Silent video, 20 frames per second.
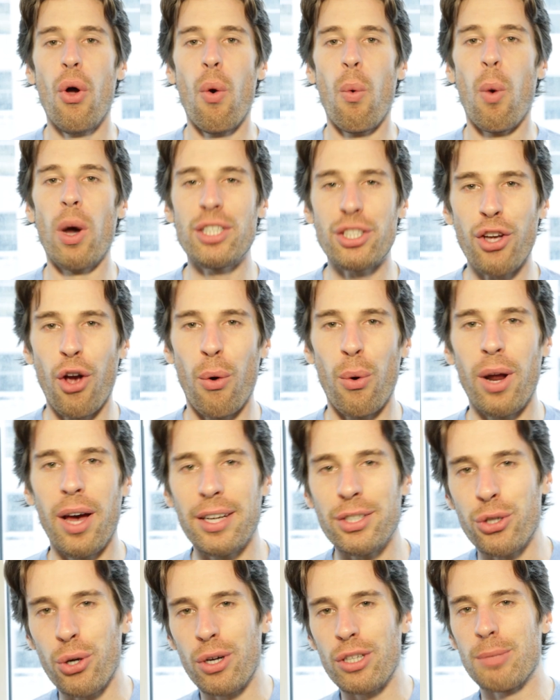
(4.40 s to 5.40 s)
What's going
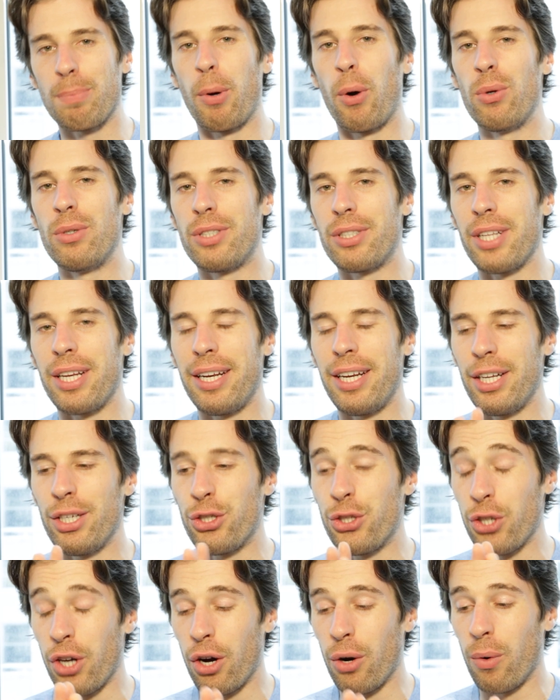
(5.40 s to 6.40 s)
on, Charles Botenstein?
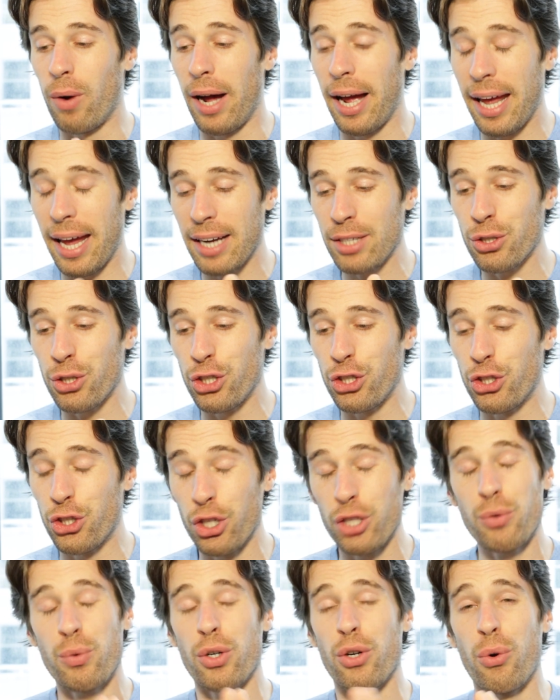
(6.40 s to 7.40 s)
So I actually
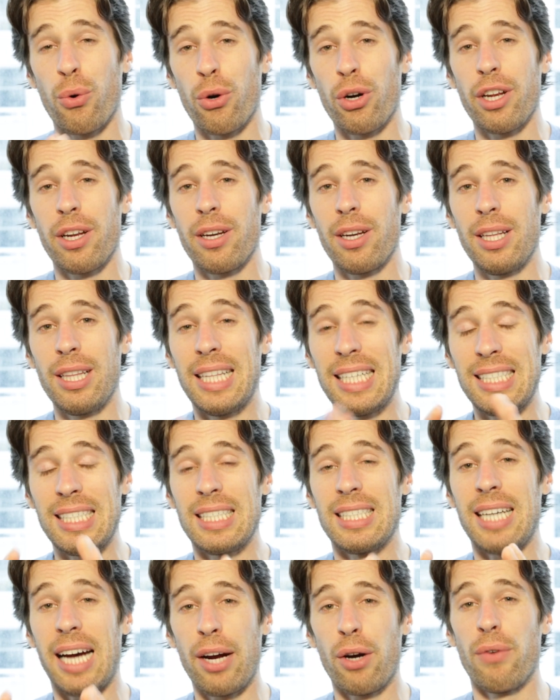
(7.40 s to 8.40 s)
just recorded this
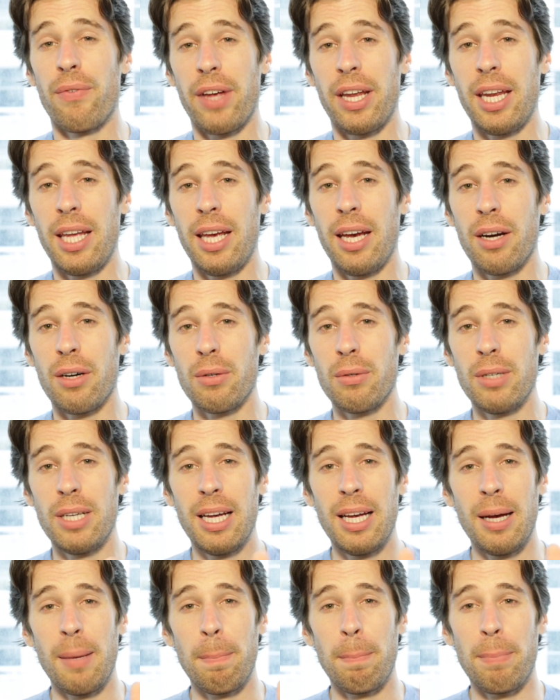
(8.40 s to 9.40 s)
entire video,
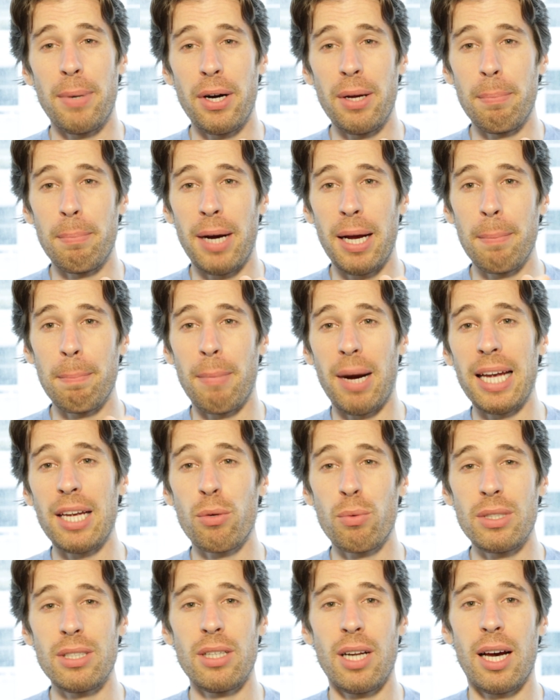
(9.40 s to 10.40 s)
but my
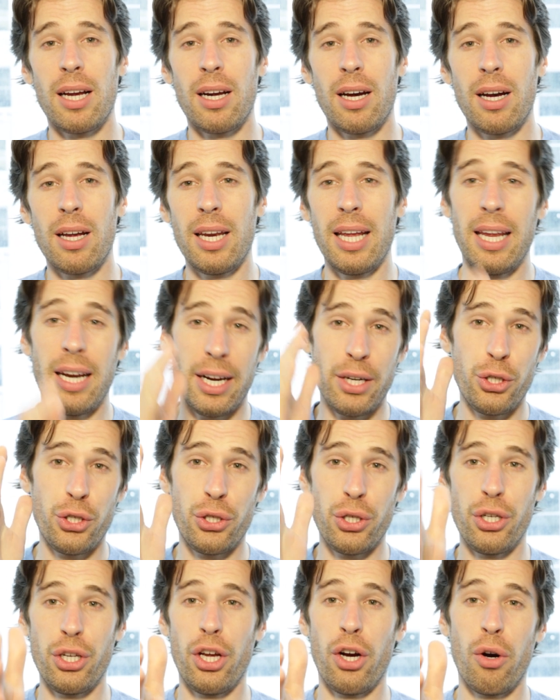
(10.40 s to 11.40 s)
mic was not on, and I
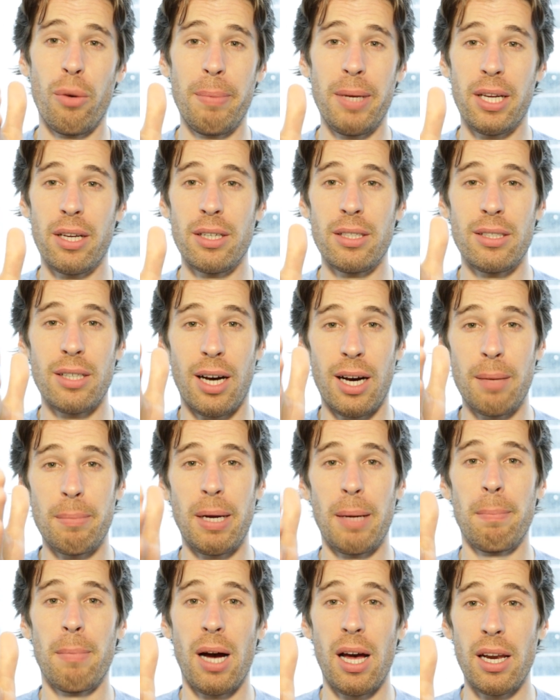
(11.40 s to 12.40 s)
should know because on
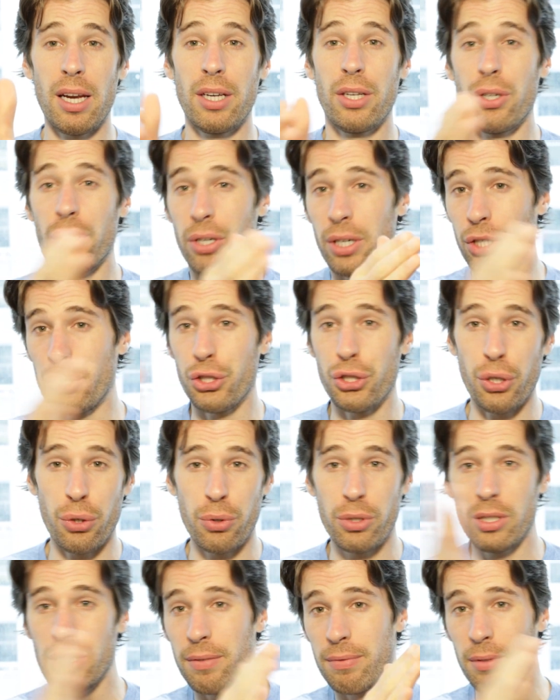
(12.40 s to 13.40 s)
my monitor it
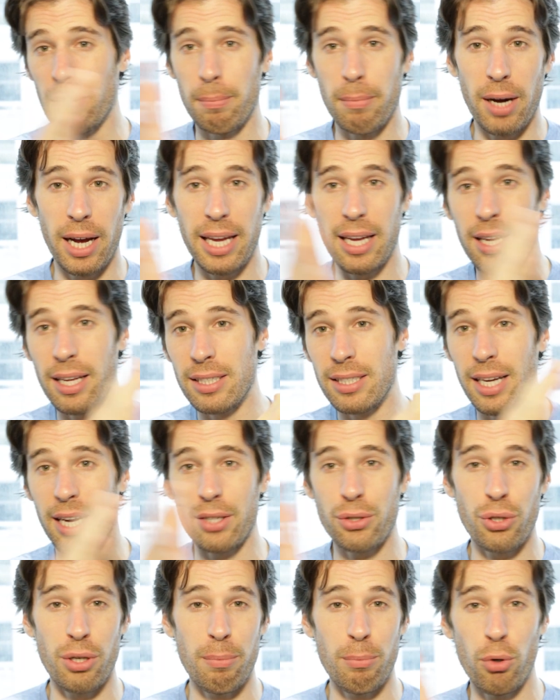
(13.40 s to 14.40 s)
shows if the mic is
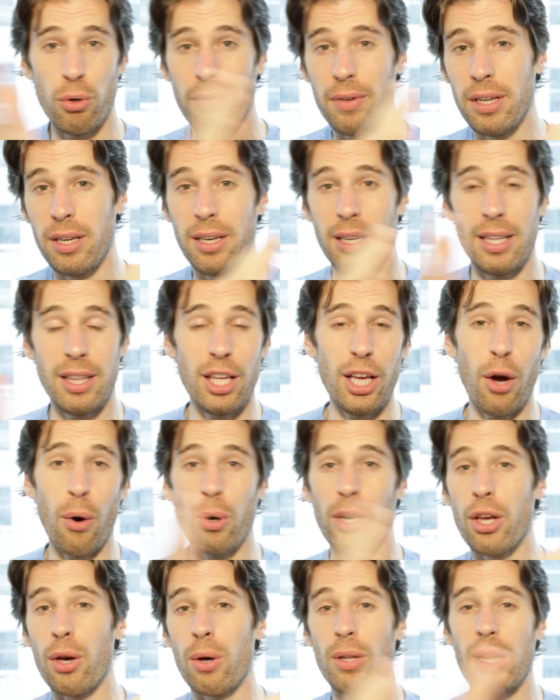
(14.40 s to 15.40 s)
actually moving and the
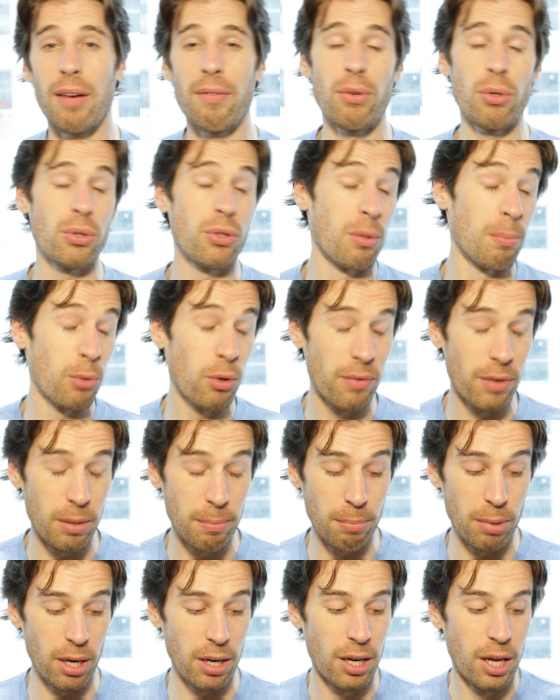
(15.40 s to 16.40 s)
audio levels are moving.
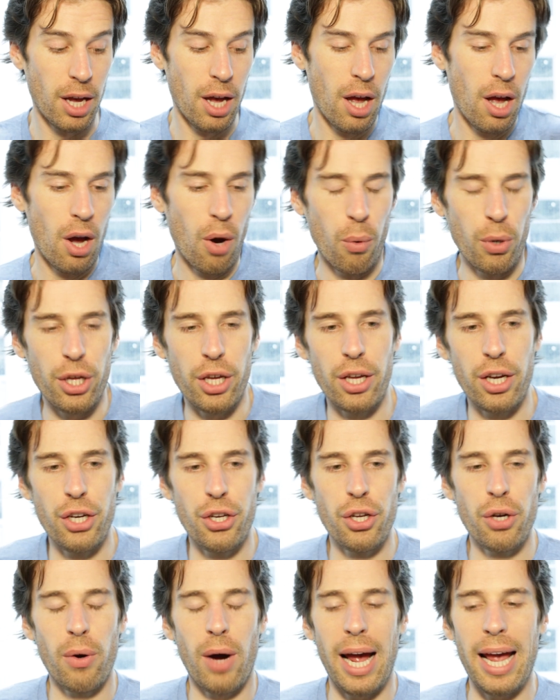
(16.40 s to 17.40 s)
But what are you going
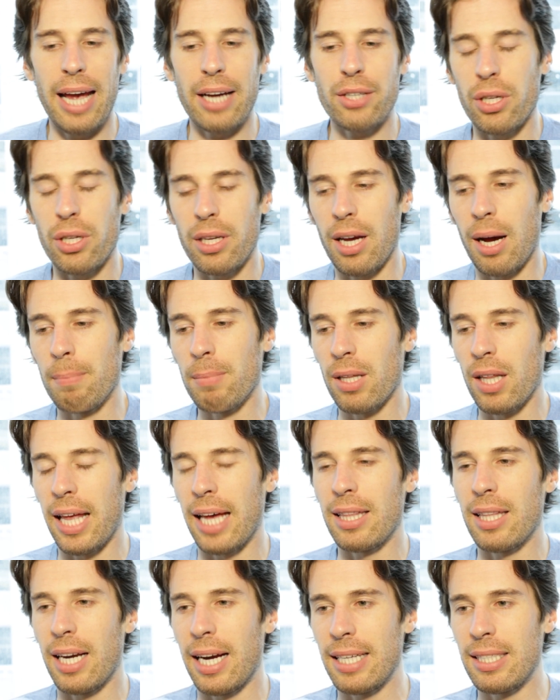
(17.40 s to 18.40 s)
to do? I'm
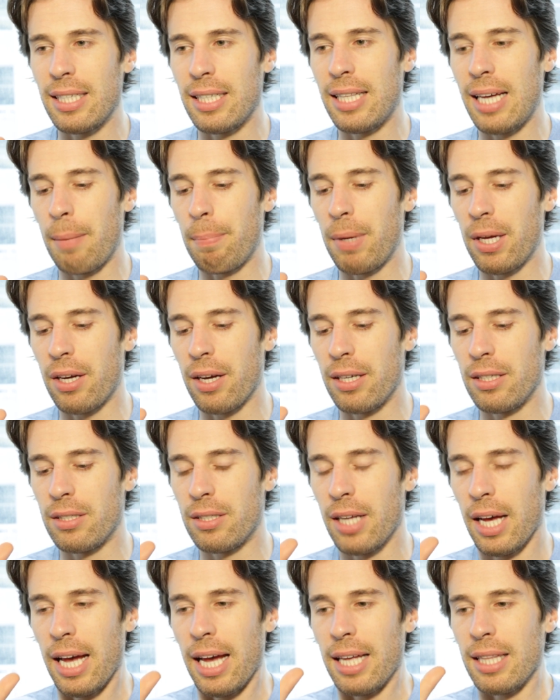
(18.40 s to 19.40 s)
glad that I did that
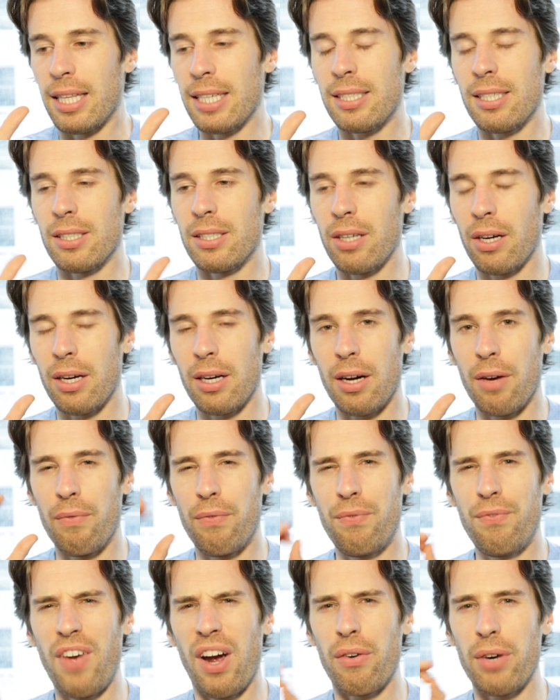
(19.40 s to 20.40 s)
because this is a
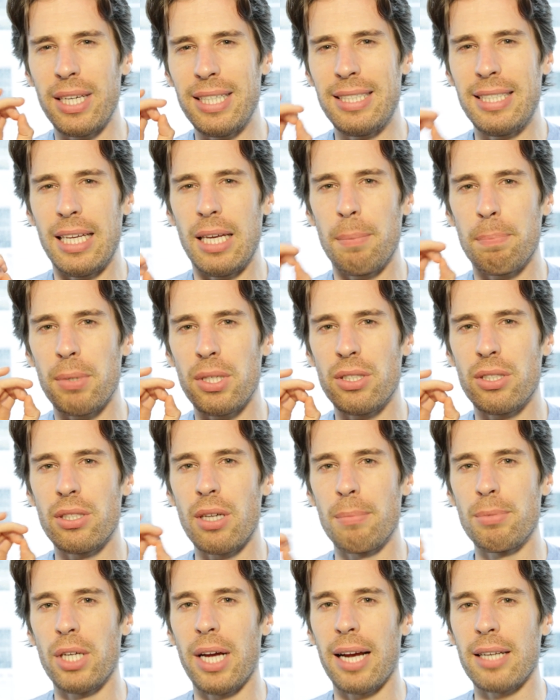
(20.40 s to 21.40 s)
very deep
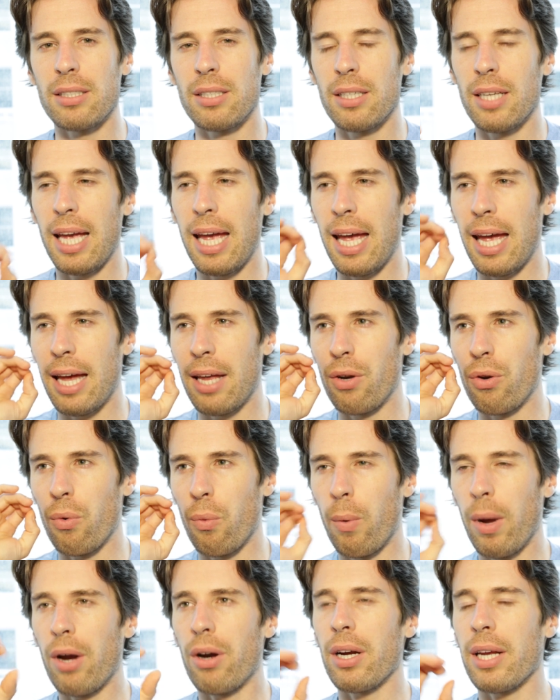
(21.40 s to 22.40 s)
subject, and
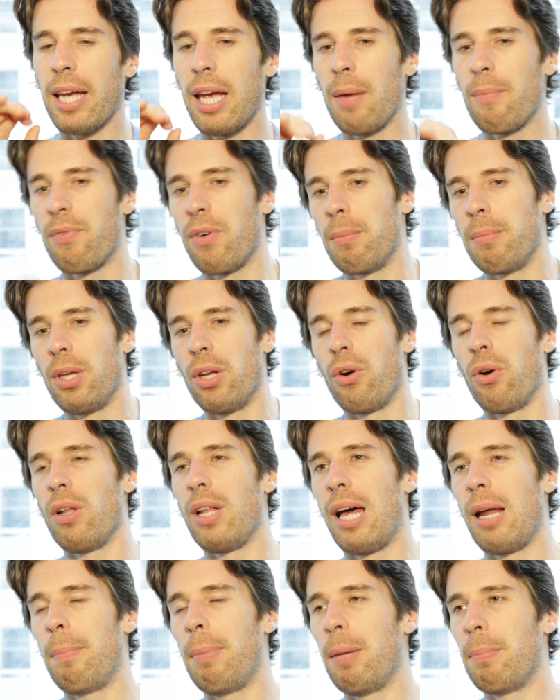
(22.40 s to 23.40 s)
where it came from, you know, a
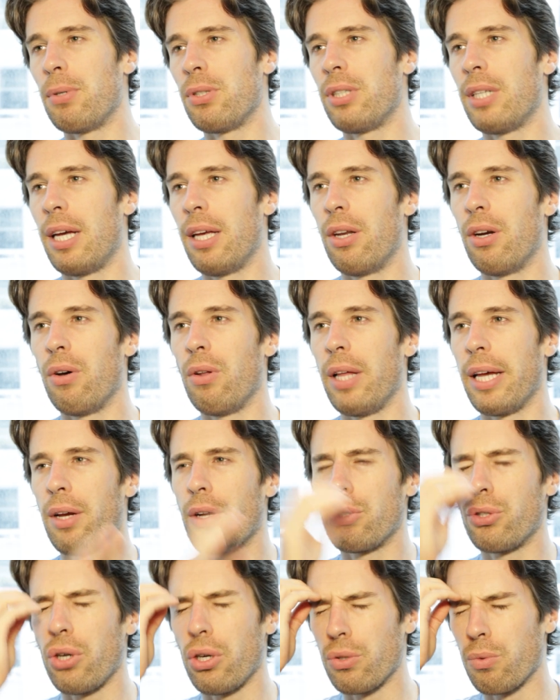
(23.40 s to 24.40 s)
lot of people say, you know,
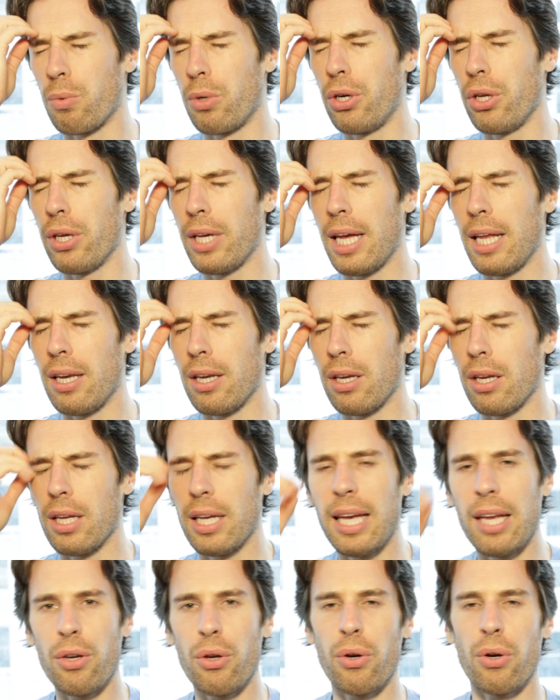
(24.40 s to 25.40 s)
like, Charles, where do you
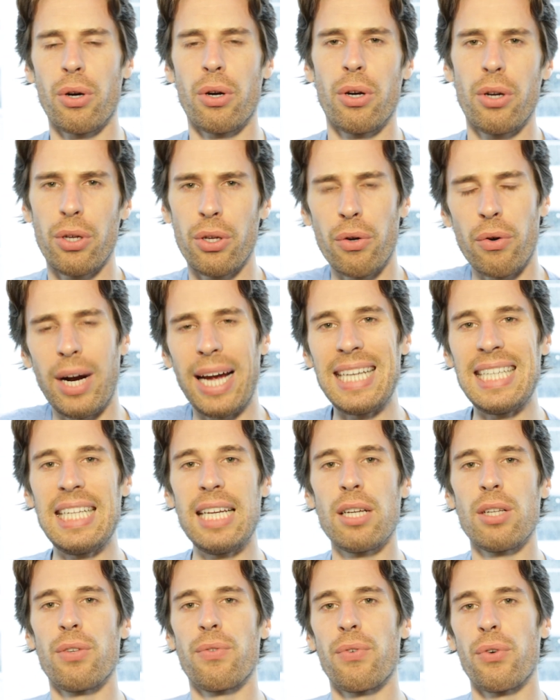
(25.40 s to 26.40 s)
get your
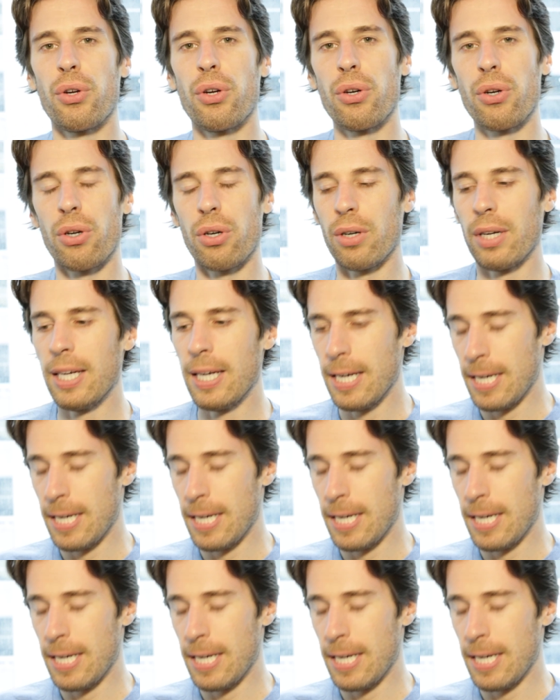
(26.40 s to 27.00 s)
ideas for your